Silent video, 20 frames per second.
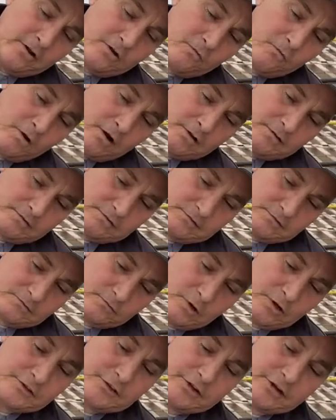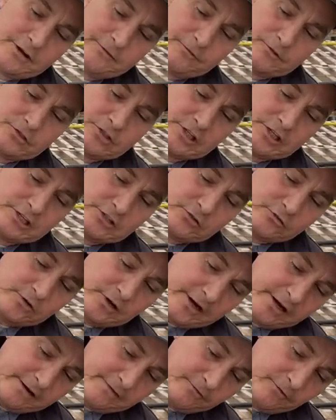what the difference is on
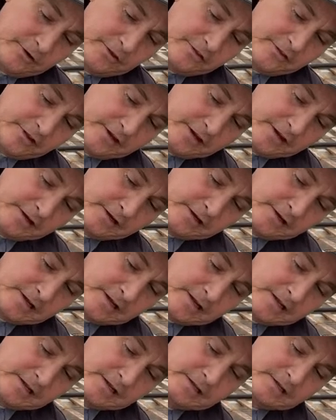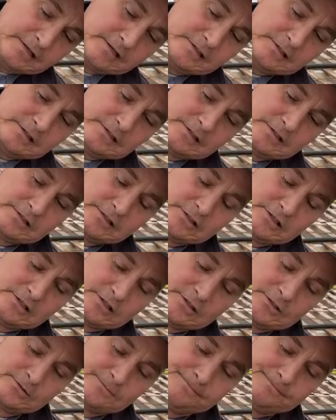everything.
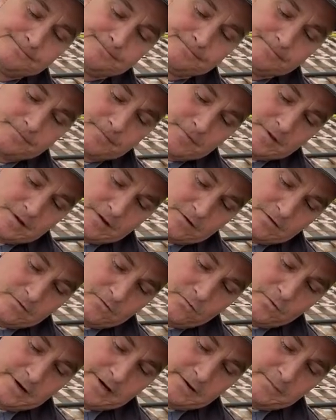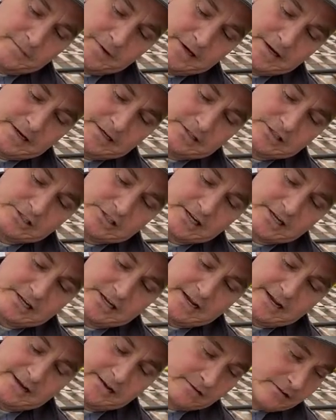So we can begin to sit
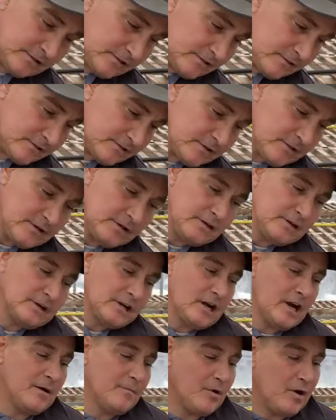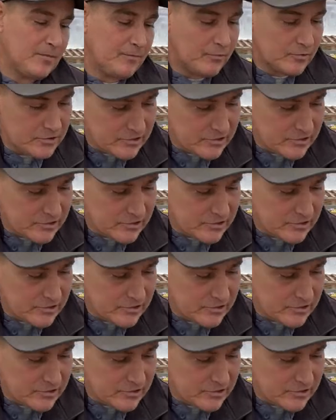down and come up with